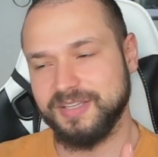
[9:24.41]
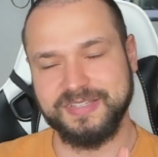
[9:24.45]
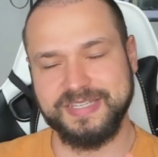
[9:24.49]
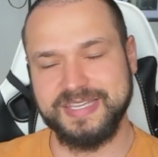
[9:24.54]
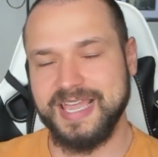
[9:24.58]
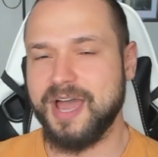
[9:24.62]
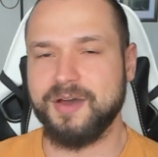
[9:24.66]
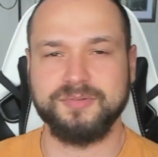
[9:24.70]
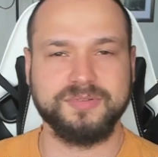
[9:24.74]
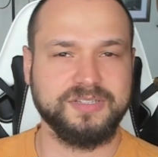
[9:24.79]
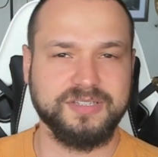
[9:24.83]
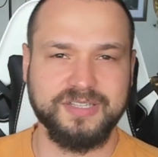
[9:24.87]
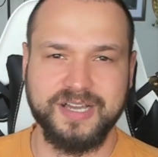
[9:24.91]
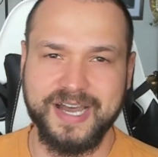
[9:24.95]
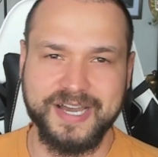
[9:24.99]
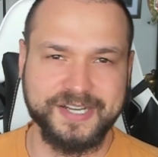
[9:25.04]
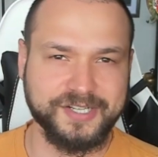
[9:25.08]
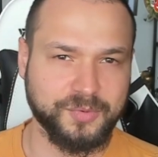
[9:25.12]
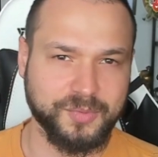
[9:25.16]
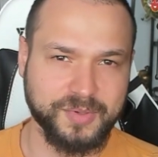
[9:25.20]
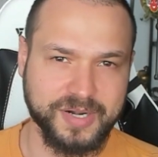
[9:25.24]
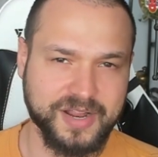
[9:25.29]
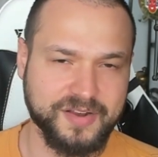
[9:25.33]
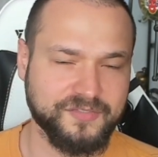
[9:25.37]
down the line
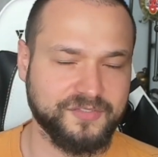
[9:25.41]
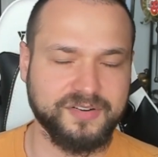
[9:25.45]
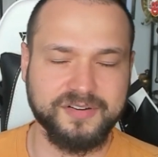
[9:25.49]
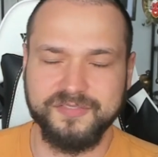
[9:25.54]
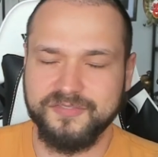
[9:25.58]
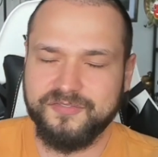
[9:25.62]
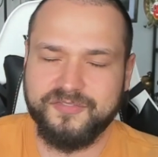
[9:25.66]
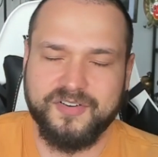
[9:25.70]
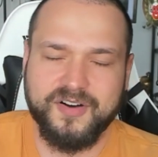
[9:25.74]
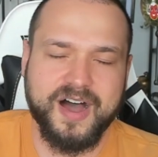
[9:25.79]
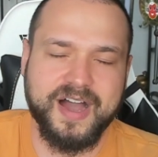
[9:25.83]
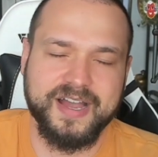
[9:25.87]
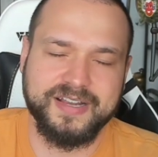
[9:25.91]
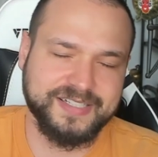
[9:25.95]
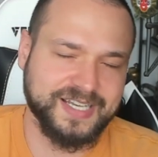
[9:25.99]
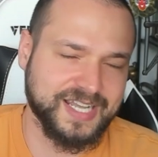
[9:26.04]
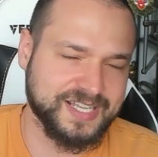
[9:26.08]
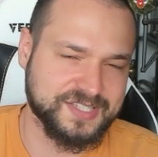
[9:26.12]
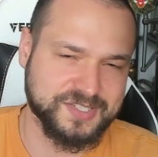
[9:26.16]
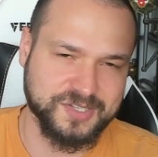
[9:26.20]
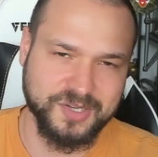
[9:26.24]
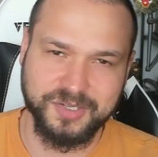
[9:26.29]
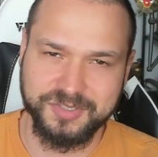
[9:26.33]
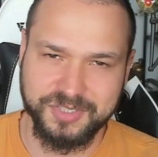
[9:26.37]
or whatever, fine,
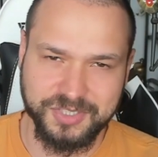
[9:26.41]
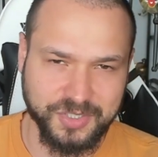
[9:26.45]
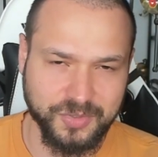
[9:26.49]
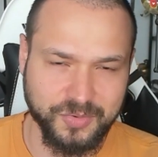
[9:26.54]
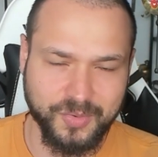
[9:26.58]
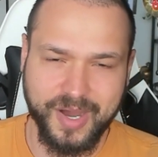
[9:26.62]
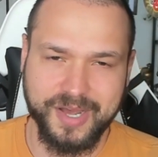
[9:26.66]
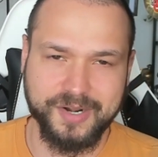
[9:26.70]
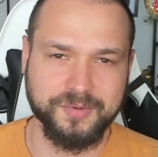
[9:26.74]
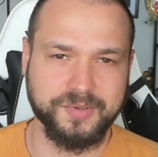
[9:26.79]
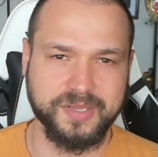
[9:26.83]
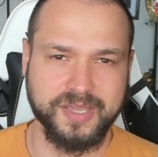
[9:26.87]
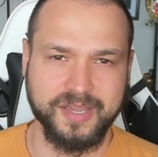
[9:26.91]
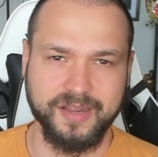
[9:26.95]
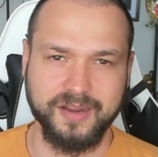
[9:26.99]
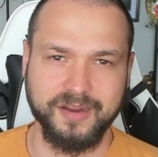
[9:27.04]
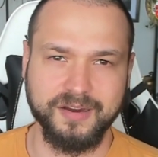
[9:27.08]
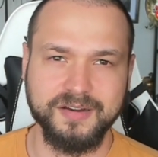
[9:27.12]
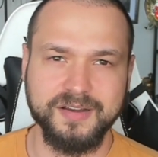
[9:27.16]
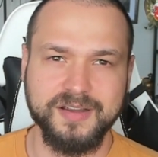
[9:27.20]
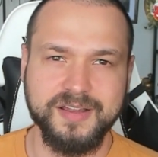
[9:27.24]
that's on you, I don't care.